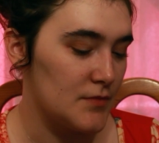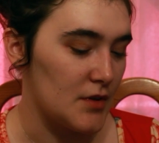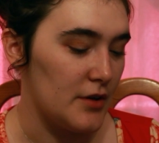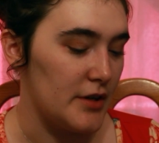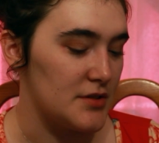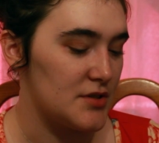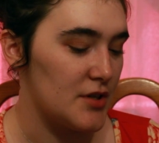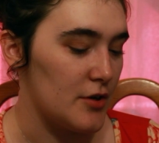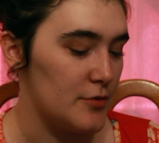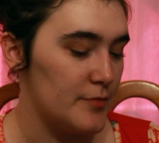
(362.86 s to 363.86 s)
All right,
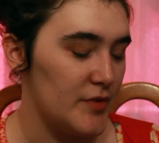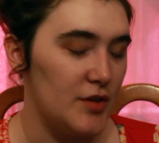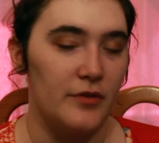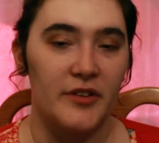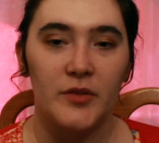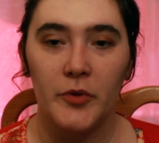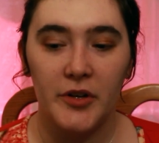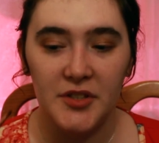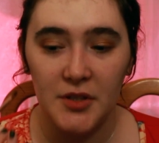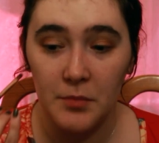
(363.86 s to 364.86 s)
so you've
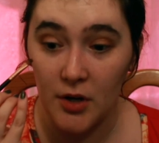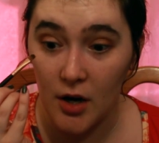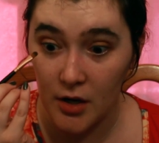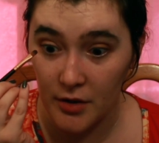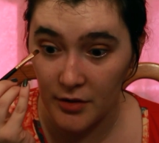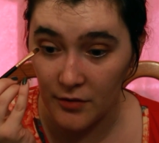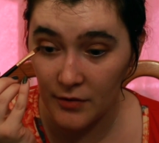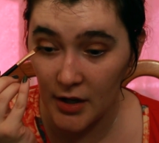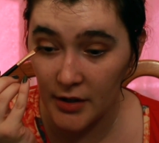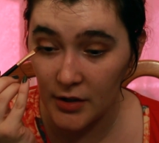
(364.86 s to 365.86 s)
explored Timberhearth, you've
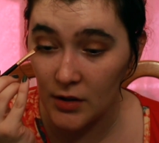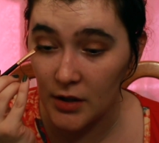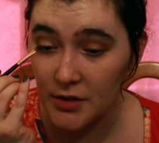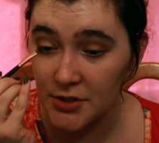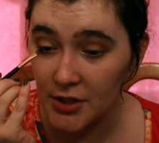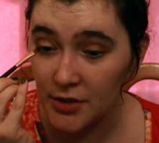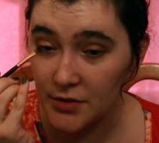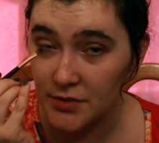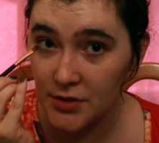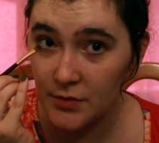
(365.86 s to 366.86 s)
got your launch
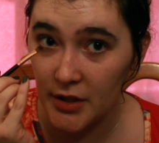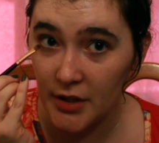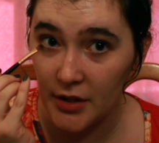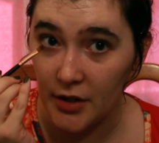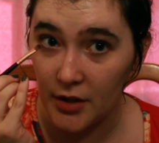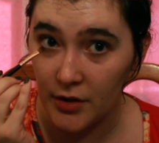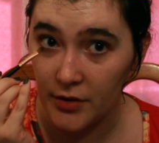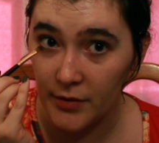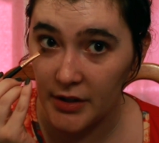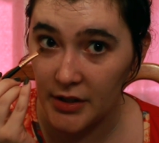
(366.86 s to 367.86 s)
codes, you're ready to go,
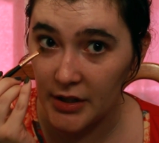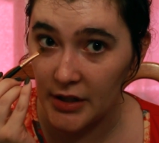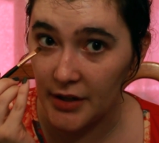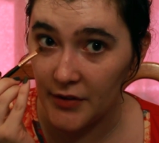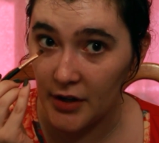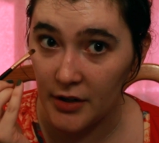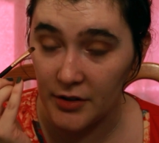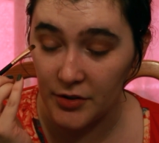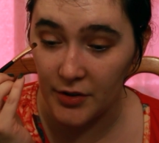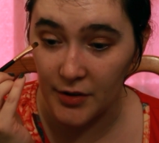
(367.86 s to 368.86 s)
you're ready to get out there
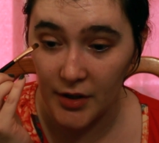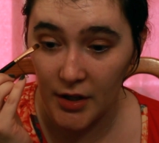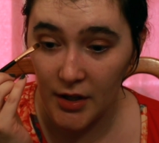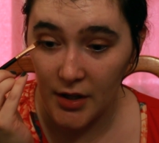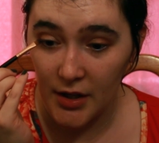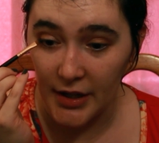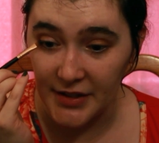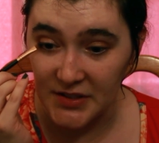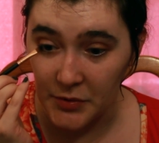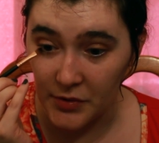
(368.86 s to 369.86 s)
and do your
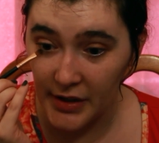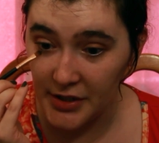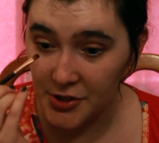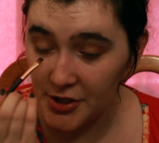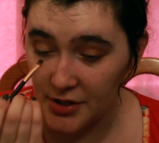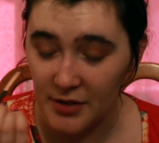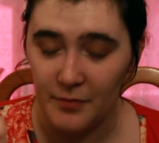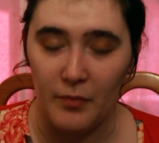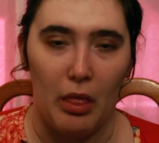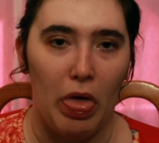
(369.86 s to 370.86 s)
exploration.
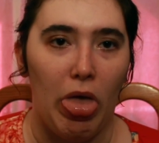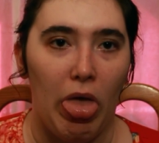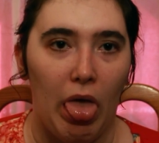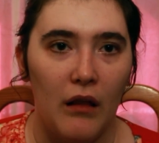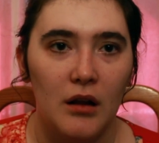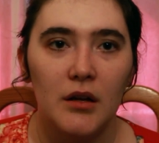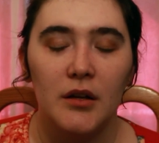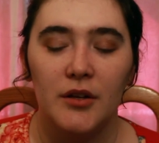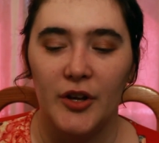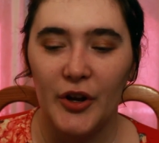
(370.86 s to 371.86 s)
Bleh.
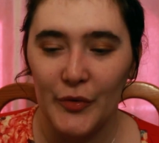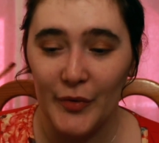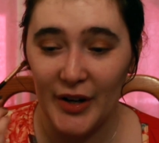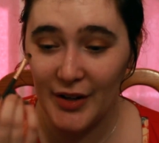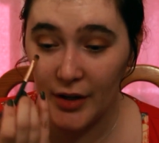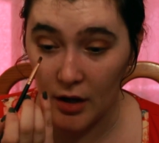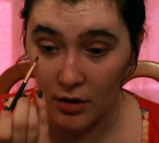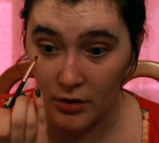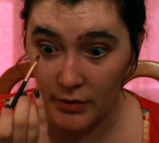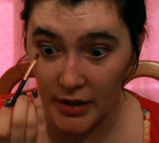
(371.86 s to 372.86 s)
You're ready to go,
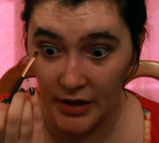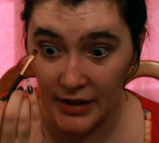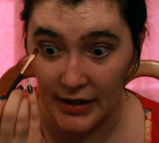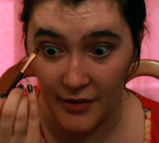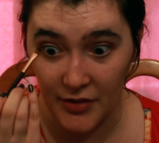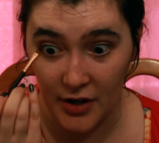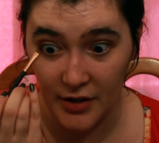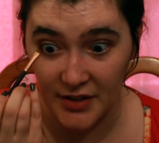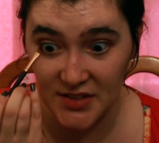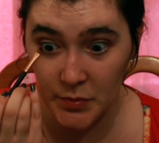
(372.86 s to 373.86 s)
you're ready to get out there
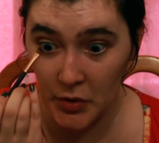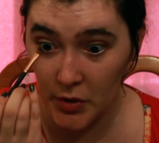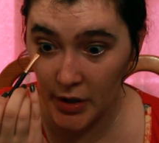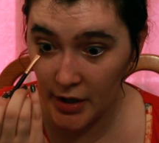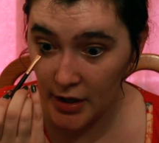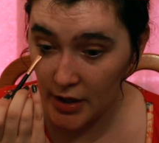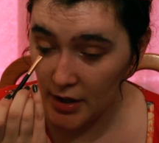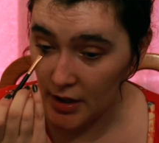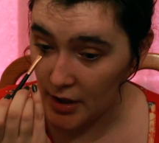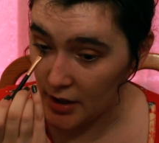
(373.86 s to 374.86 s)
and explore
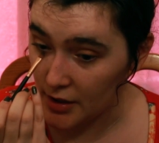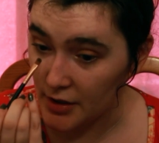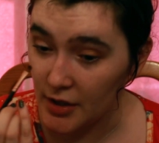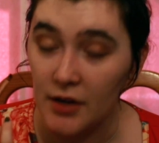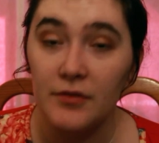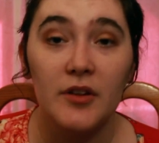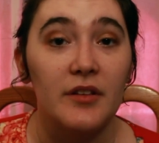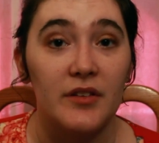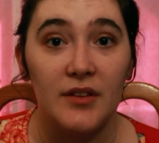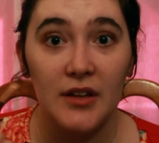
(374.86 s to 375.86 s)
and uncover
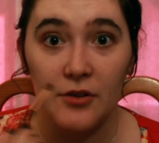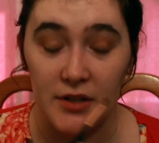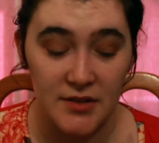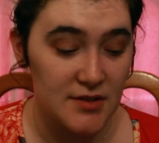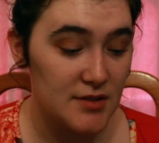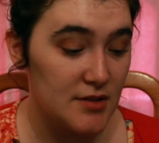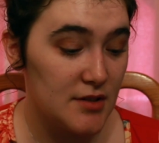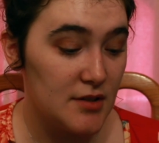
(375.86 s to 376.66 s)
the secrets